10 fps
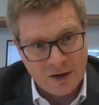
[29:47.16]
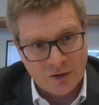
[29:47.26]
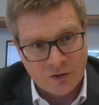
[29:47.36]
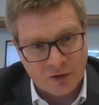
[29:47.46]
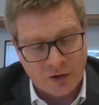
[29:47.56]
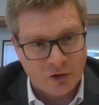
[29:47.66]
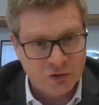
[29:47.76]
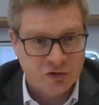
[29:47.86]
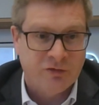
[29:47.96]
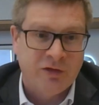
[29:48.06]
the
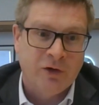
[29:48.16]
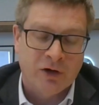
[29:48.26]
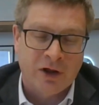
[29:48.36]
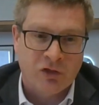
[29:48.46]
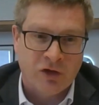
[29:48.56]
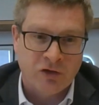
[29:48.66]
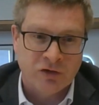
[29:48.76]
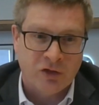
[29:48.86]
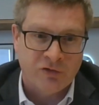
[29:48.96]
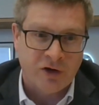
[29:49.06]
culture of the
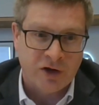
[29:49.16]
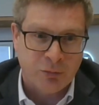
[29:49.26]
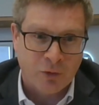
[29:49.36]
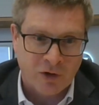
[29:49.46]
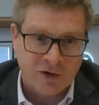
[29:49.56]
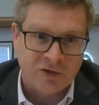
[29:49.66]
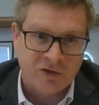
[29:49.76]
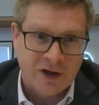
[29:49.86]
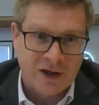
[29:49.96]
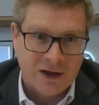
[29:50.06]
organization is very
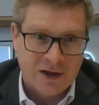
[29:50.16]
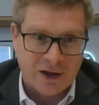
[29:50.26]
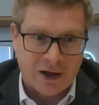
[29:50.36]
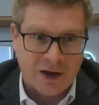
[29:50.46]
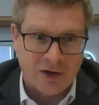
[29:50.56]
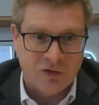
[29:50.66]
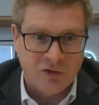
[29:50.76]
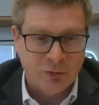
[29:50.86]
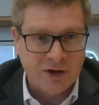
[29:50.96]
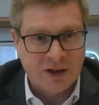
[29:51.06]
important.
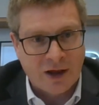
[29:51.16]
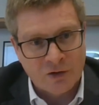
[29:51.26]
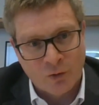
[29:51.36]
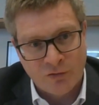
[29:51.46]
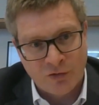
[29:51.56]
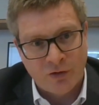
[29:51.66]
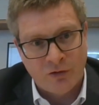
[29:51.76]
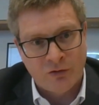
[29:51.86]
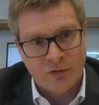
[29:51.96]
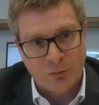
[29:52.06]
And doing that
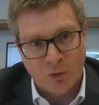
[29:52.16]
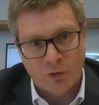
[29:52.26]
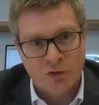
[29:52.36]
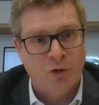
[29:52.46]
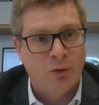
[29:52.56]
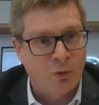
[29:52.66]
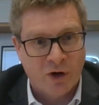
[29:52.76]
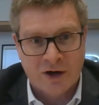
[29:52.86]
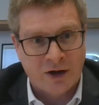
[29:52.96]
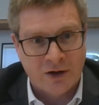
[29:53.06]
over remote home
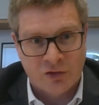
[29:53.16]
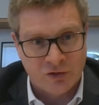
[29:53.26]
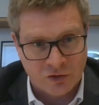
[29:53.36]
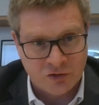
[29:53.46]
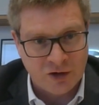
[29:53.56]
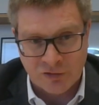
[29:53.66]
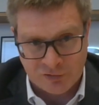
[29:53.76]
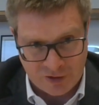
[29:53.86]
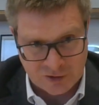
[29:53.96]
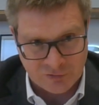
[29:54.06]
working isn't achieved
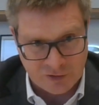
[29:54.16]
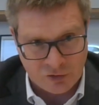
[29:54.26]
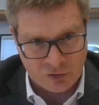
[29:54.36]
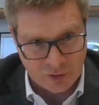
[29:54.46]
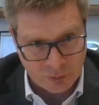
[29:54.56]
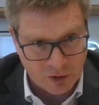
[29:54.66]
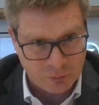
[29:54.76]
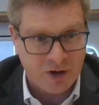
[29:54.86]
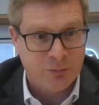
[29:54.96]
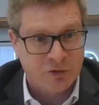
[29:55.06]
effectively. So they
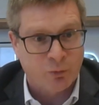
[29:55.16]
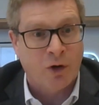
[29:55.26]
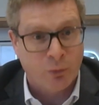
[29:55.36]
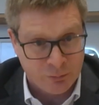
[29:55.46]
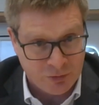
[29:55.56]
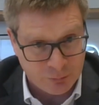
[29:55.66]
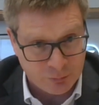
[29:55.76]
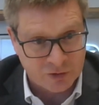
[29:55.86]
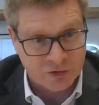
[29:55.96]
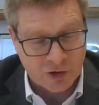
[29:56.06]
want people to work with
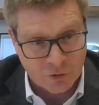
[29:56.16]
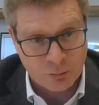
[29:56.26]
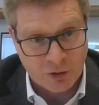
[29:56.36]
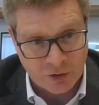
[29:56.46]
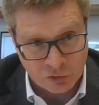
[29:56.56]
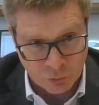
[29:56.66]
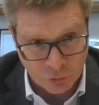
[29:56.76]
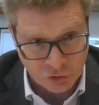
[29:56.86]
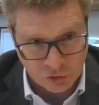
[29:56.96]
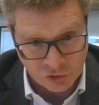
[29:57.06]
people and to learn by
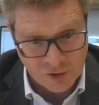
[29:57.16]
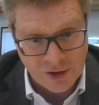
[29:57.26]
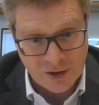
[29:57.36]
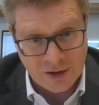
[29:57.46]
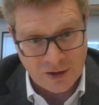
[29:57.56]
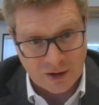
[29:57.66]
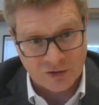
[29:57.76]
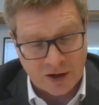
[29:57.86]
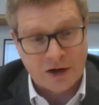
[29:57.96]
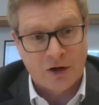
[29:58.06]
osmosis
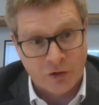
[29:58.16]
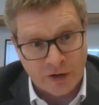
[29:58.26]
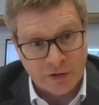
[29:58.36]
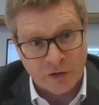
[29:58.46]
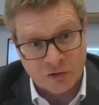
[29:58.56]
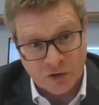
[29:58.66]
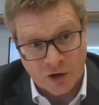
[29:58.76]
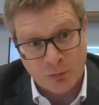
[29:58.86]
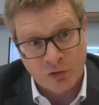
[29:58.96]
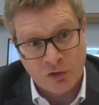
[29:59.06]
and to kind of learn on the
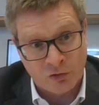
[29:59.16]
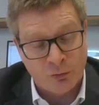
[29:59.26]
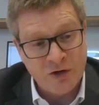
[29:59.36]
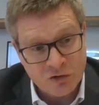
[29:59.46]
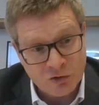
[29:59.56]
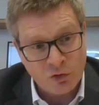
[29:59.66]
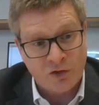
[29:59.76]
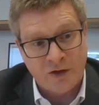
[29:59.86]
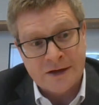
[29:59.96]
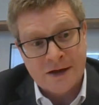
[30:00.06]
job. So we do
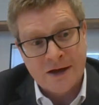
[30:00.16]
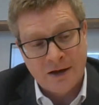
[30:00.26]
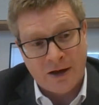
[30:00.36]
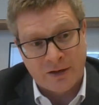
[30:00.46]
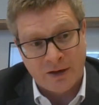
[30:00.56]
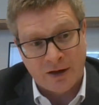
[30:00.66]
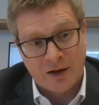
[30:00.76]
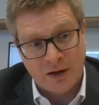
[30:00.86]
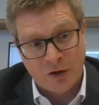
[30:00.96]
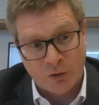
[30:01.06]
see, I
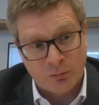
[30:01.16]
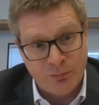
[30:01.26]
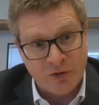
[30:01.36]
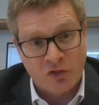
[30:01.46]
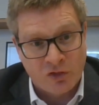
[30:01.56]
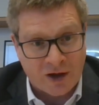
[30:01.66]
think, business